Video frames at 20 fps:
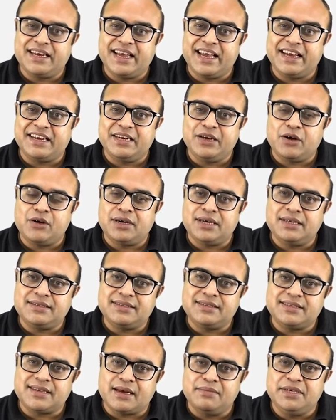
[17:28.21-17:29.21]
ganglion and
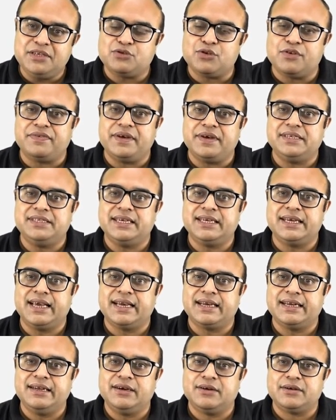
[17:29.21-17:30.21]
subesophageal
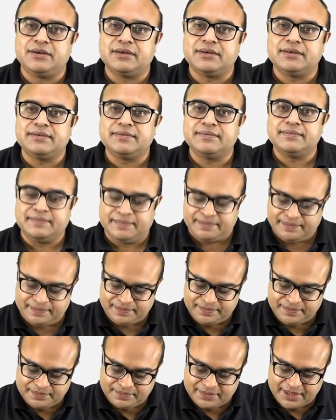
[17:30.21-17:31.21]
ganglion.
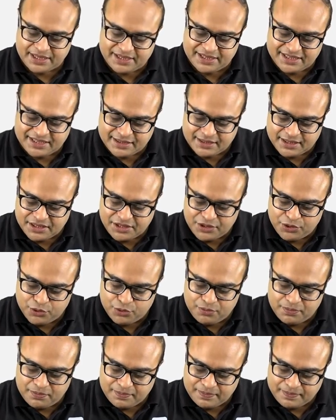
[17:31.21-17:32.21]
This is the
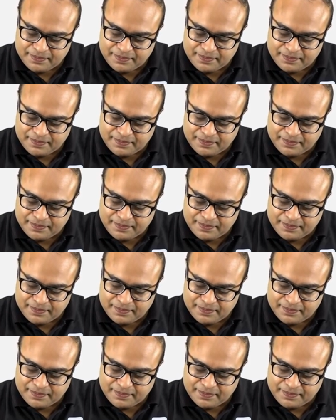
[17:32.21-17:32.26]
tube.